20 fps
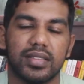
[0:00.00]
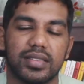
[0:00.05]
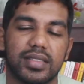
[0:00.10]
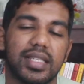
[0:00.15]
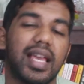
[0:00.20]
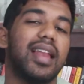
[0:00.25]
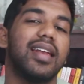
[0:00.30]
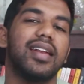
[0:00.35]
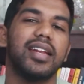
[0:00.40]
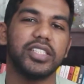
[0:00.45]

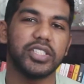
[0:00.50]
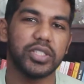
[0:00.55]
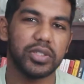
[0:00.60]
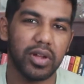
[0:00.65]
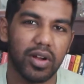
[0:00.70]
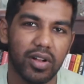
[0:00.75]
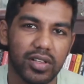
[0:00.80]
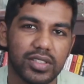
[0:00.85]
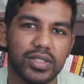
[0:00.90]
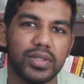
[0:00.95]
Salary should
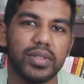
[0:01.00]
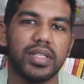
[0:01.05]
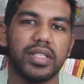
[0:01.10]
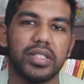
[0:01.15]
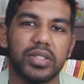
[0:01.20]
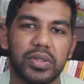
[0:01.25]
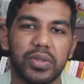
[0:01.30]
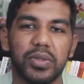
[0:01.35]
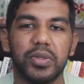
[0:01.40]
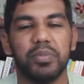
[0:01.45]
also
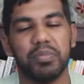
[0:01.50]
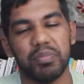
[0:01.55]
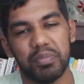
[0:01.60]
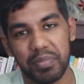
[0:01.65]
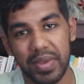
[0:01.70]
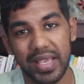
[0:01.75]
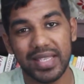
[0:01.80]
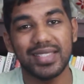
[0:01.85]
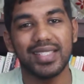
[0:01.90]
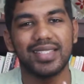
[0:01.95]

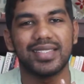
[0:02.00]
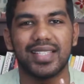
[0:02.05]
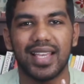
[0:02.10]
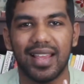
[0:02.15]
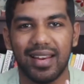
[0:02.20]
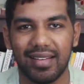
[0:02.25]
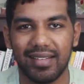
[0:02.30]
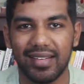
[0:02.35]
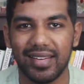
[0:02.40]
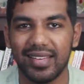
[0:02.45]
include basic
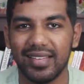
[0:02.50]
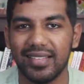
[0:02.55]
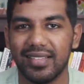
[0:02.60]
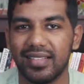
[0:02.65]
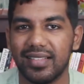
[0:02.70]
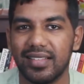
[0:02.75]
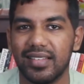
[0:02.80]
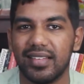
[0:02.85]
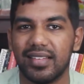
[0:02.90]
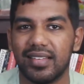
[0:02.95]
salary,
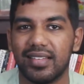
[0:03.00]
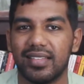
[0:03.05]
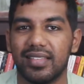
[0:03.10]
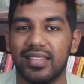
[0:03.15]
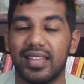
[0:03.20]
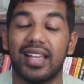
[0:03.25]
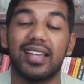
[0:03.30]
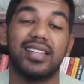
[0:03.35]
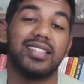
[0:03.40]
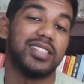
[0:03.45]

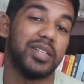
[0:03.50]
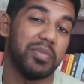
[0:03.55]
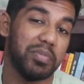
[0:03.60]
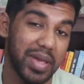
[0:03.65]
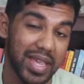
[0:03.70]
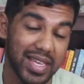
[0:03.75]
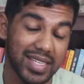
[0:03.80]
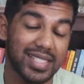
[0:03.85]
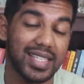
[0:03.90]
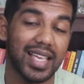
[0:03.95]
that is a
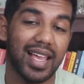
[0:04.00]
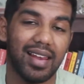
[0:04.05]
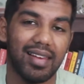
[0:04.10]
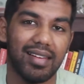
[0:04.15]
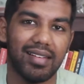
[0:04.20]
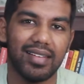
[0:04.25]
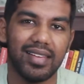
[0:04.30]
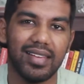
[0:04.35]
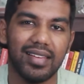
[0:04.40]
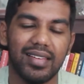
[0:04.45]
base
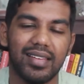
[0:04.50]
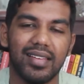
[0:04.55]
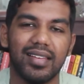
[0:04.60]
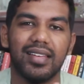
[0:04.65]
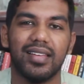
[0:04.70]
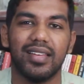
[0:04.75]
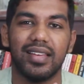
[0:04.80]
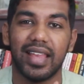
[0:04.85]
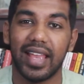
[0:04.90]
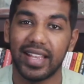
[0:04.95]
salary,
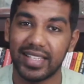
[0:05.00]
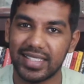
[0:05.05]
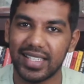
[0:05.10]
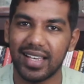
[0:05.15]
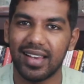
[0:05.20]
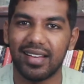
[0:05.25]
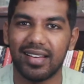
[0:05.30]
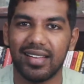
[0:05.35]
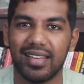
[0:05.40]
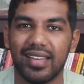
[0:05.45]

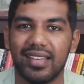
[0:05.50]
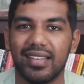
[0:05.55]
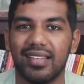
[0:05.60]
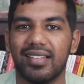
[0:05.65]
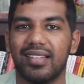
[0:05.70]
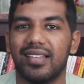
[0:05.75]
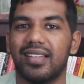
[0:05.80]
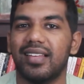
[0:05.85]
HRA,